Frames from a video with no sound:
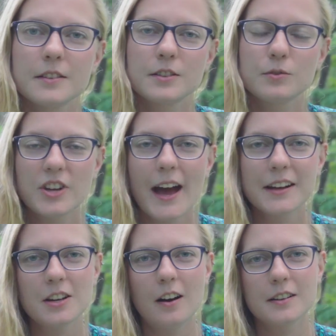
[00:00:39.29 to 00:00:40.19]
So
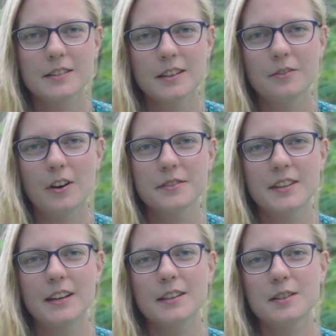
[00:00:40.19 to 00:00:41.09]
Jack Talks involves
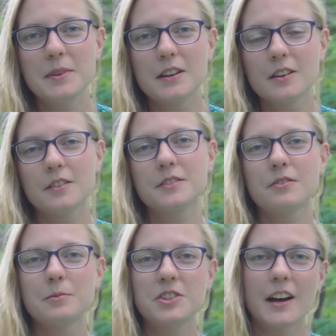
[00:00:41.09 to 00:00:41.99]
sending speakers
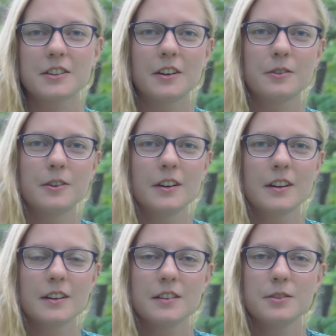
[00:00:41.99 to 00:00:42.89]
from Jack.org